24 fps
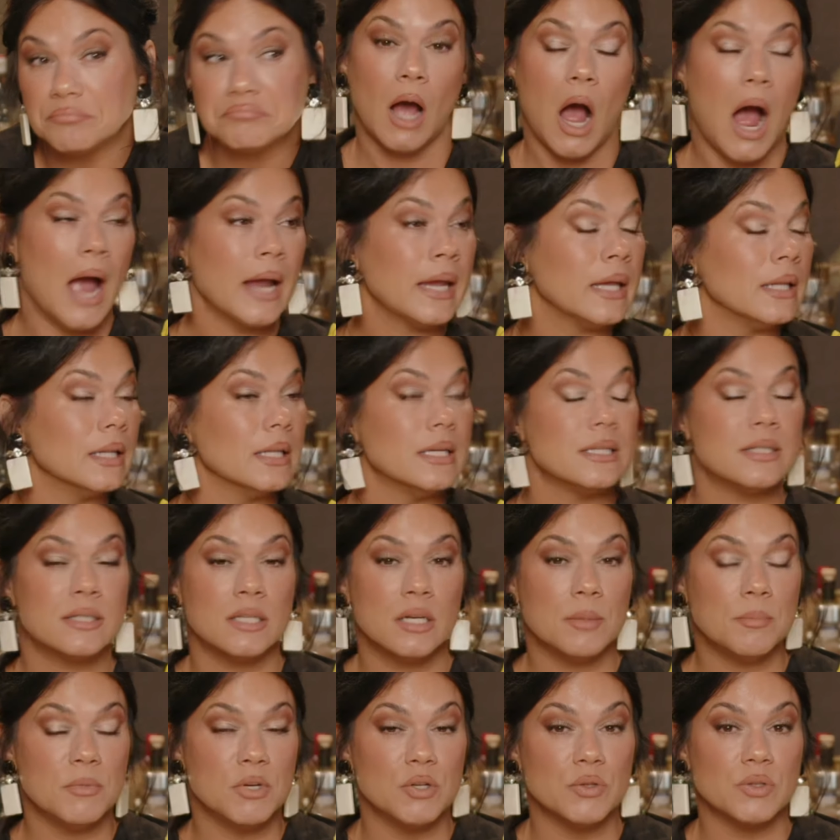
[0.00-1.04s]
I can listen
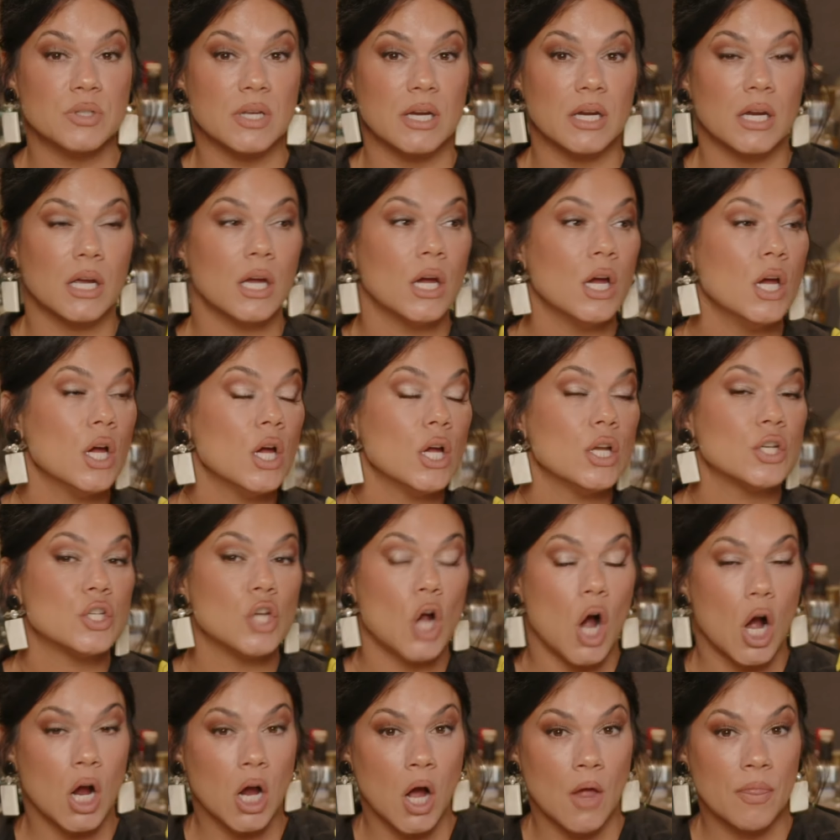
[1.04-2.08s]
to music,
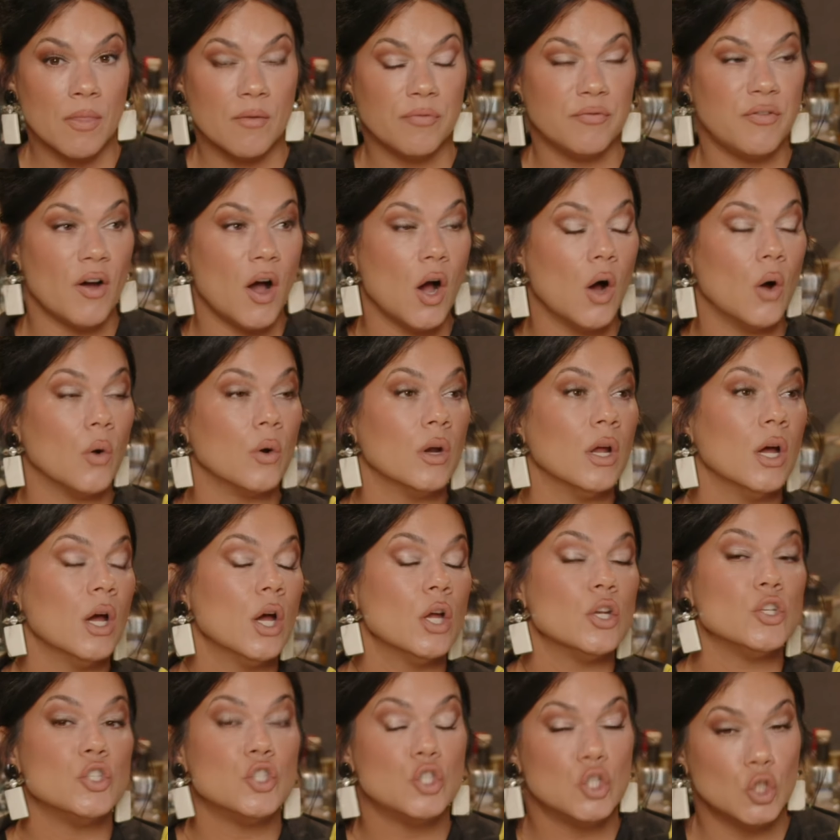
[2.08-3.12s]
talk on the phone,
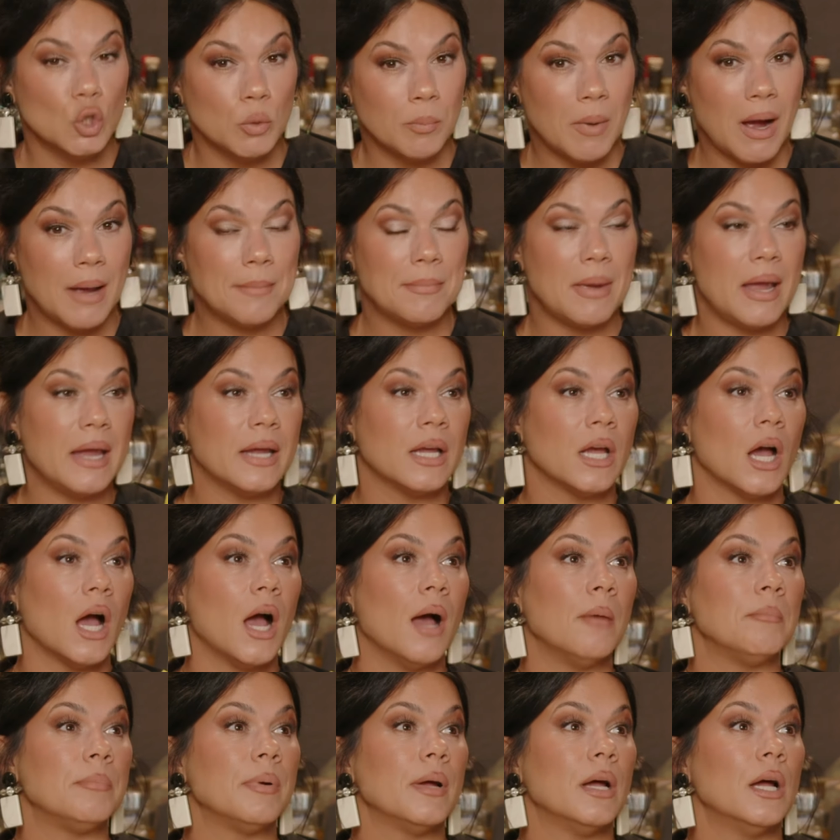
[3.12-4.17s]
do my
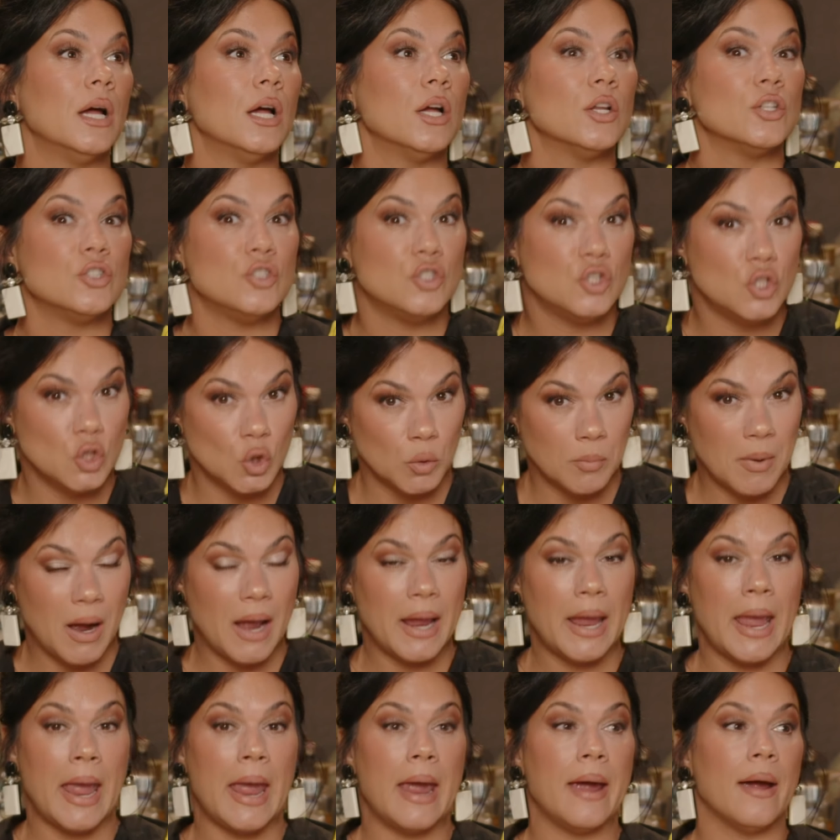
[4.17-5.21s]
makeup, do my
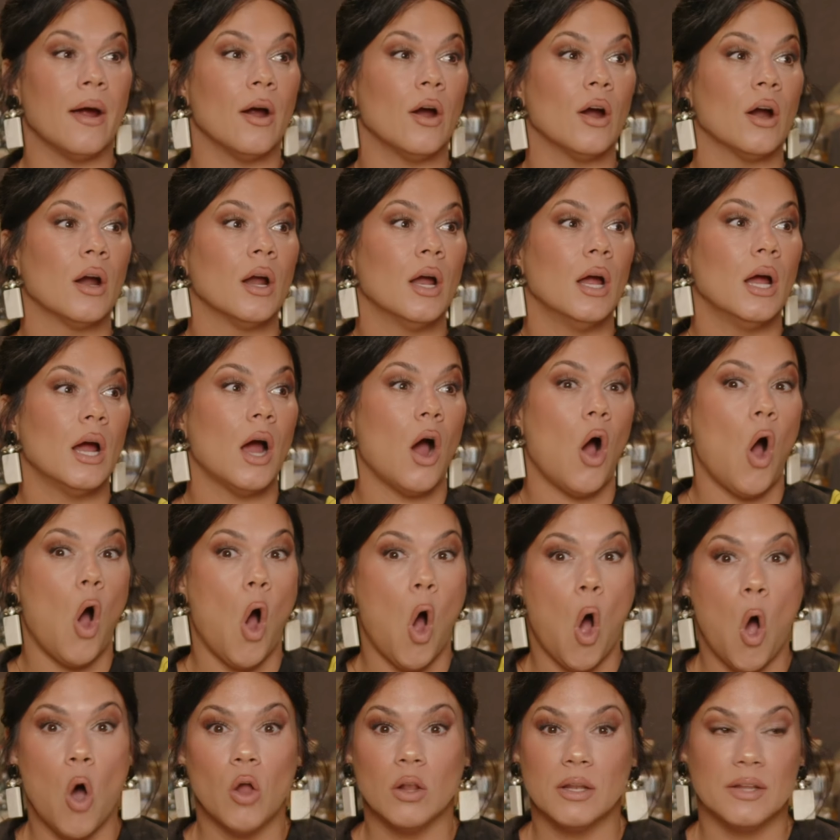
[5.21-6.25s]
hair
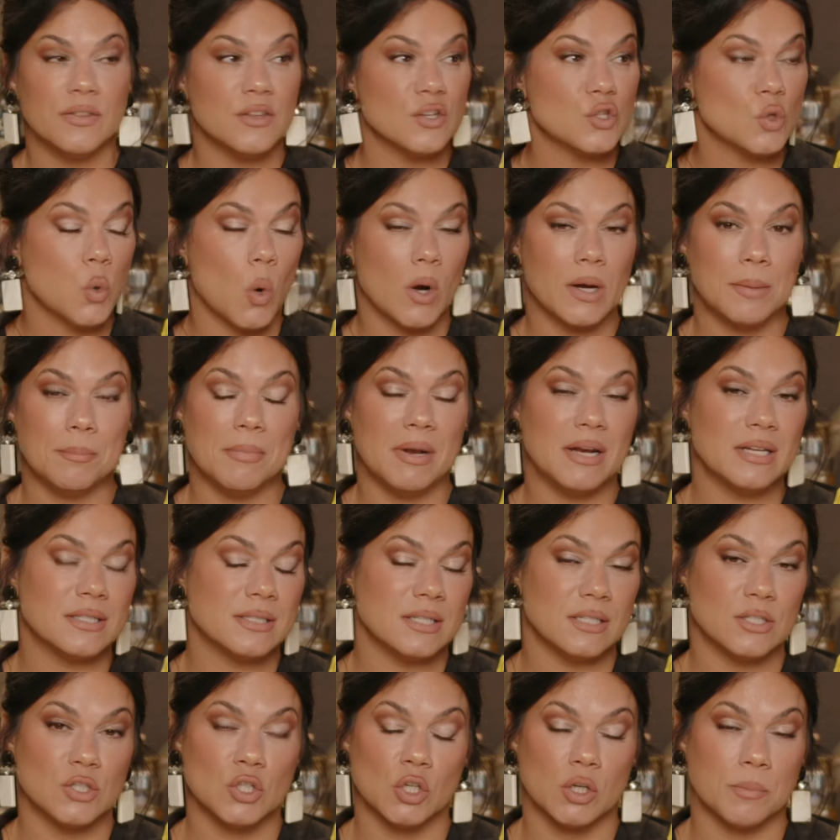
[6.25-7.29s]
all in the 20 minutes
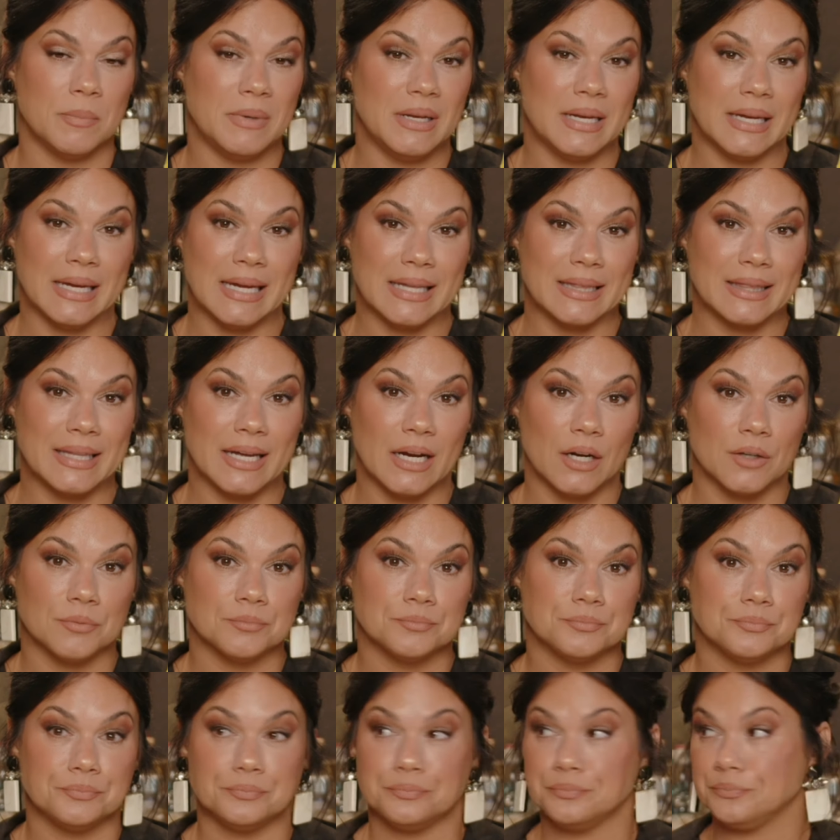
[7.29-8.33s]
it took me to get there
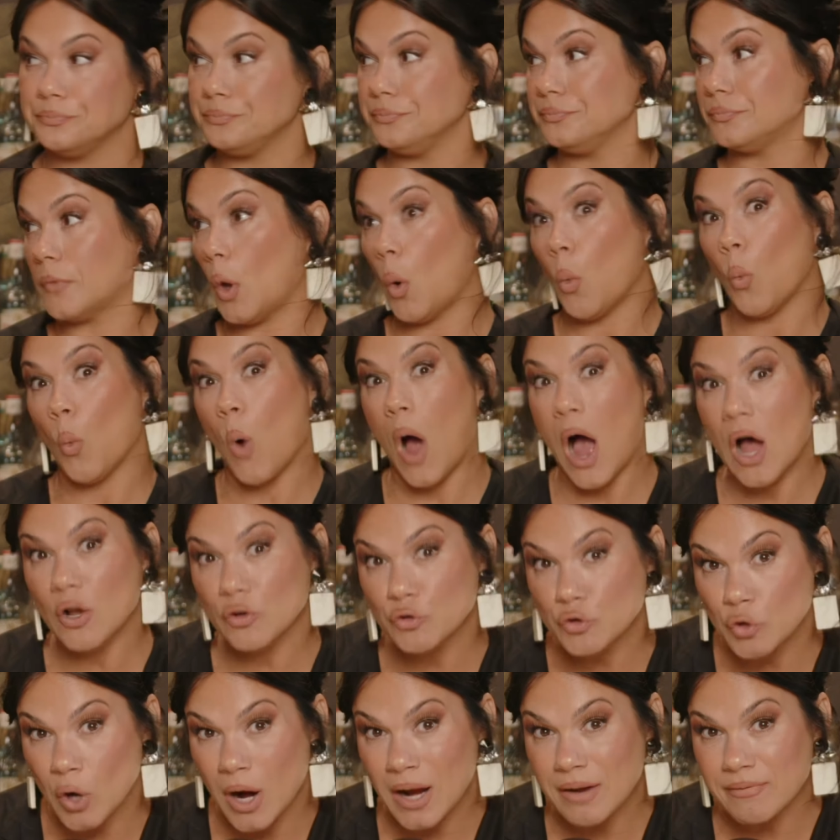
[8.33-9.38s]
while
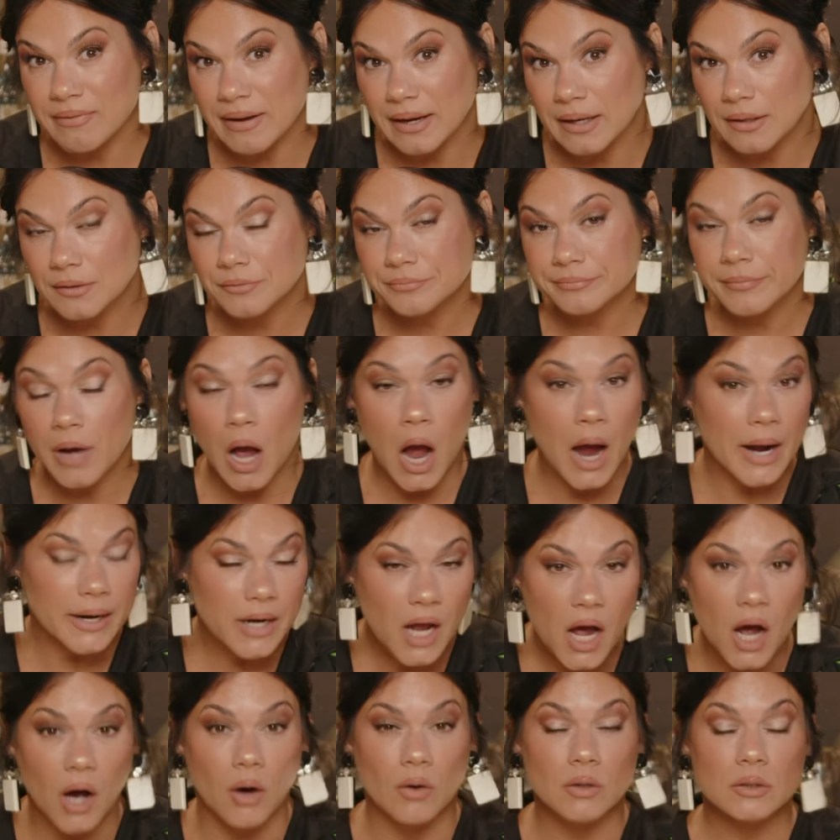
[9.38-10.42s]
driving. I
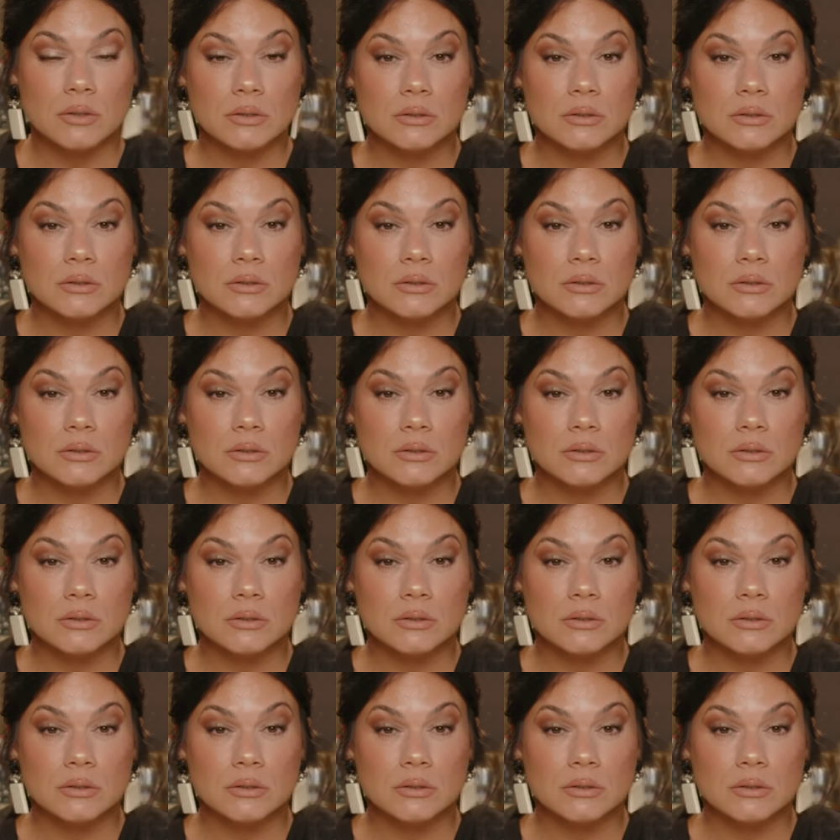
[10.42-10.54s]
know.